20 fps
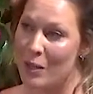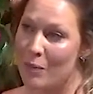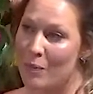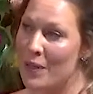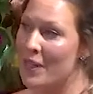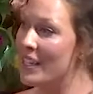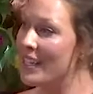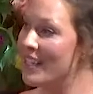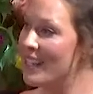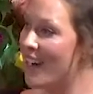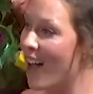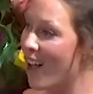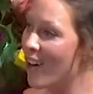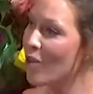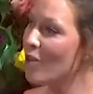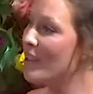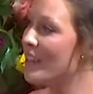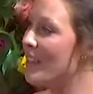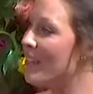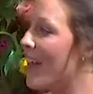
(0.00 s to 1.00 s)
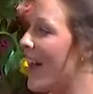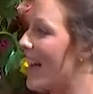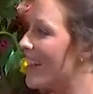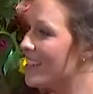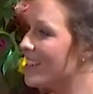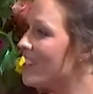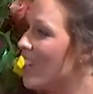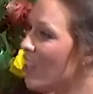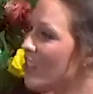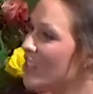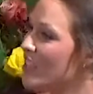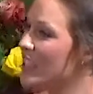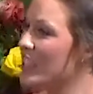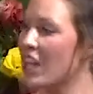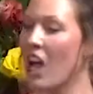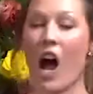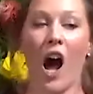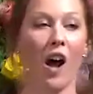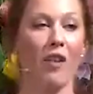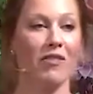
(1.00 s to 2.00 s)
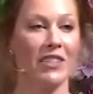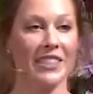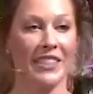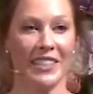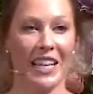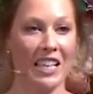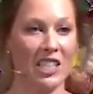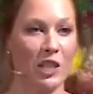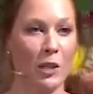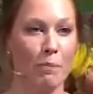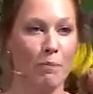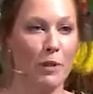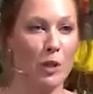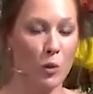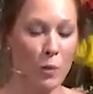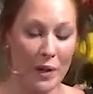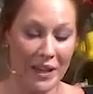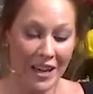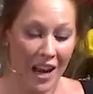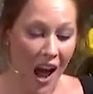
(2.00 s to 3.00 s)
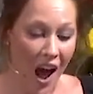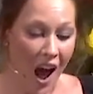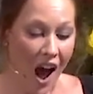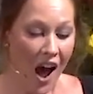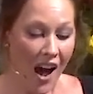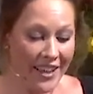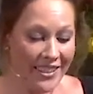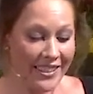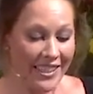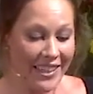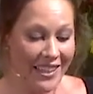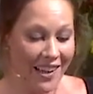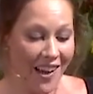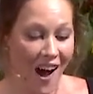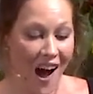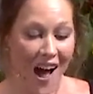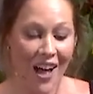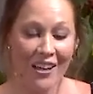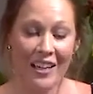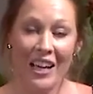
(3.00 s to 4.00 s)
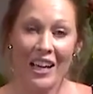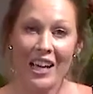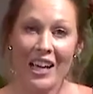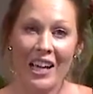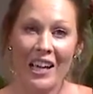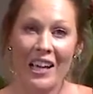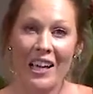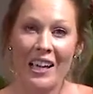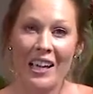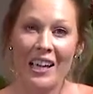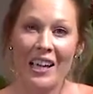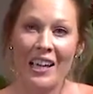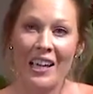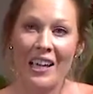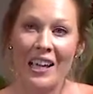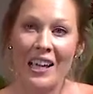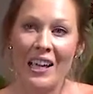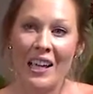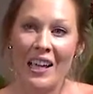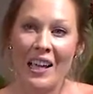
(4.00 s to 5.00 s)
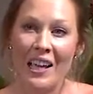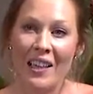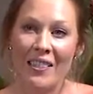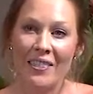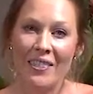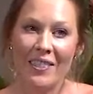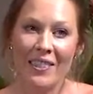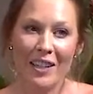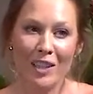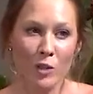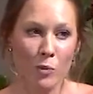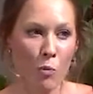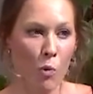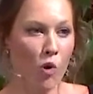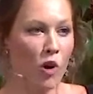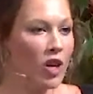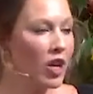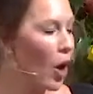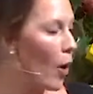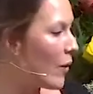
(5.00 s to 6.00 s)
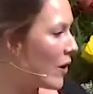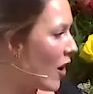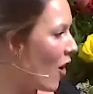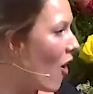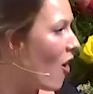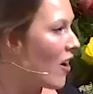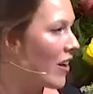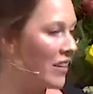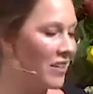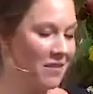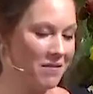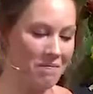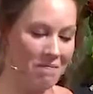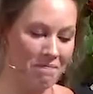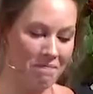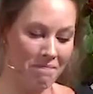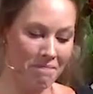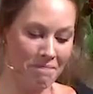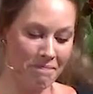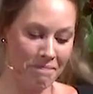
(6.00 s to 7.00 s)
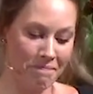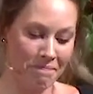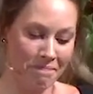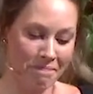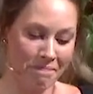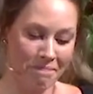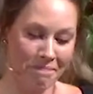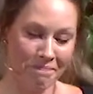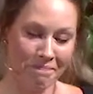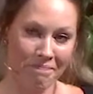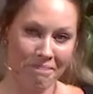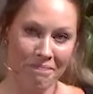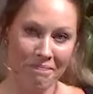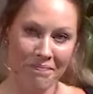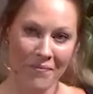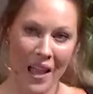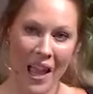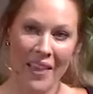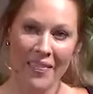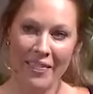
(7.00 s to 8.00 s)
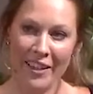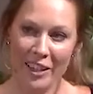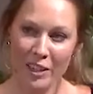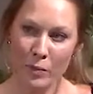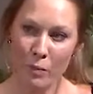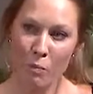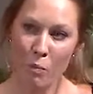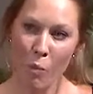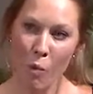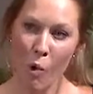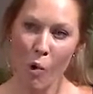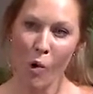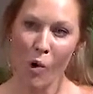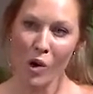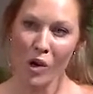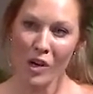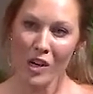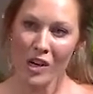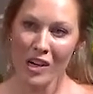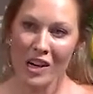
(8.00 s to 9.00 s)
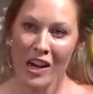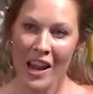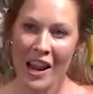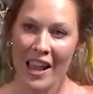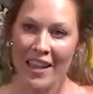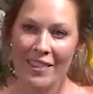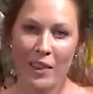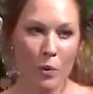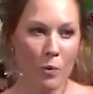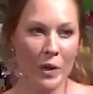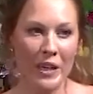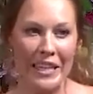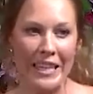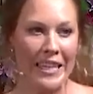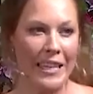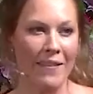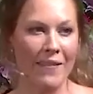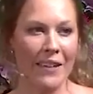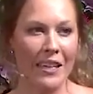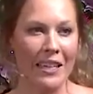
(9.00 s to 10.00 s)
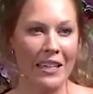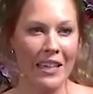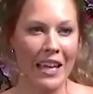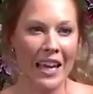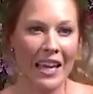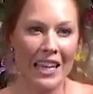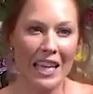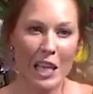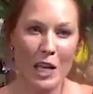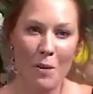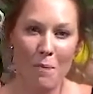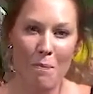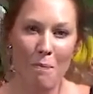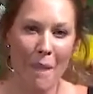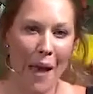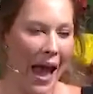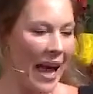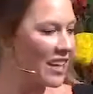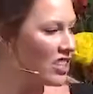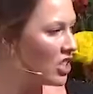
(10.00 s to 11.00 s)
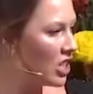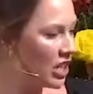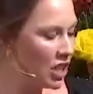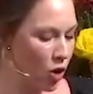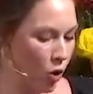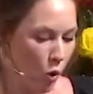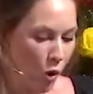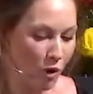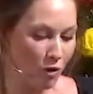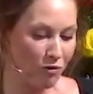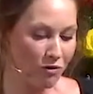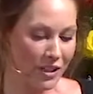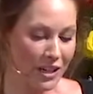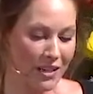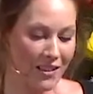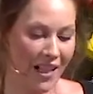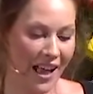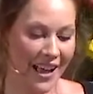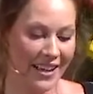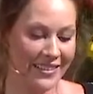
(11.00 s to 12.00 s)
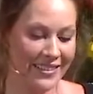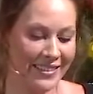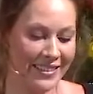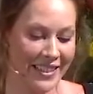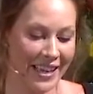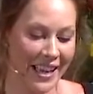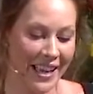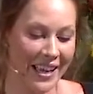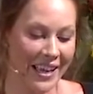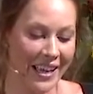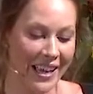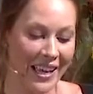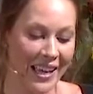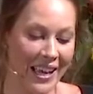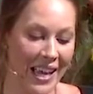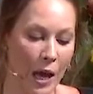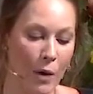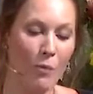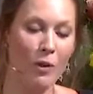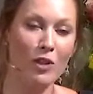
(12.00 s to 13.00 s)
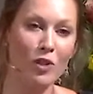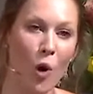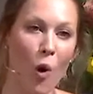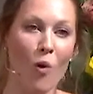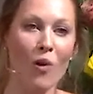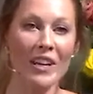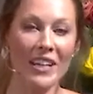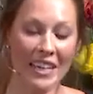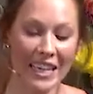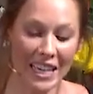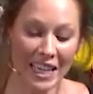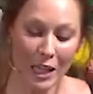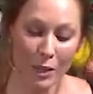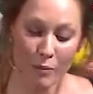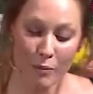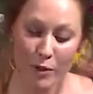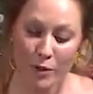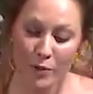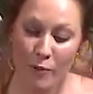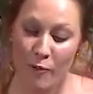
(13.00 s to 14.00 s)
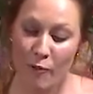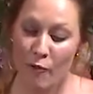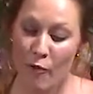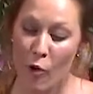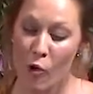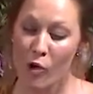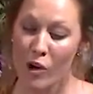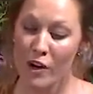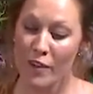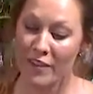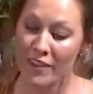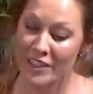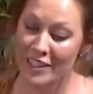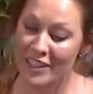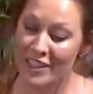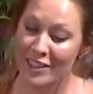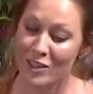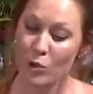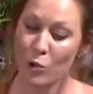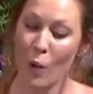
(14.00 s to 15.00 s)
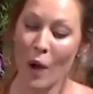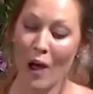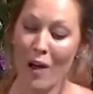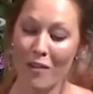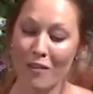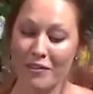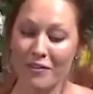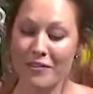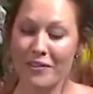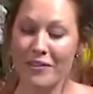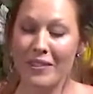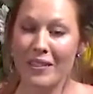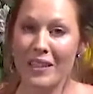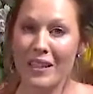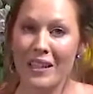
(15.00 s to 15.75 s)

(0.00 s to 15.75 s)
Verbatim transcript: But not only that, it's not just a conversation between us and God, there's more going on. There's more than we even can imagine or realize. And we're told in Hebrews 4, verses 12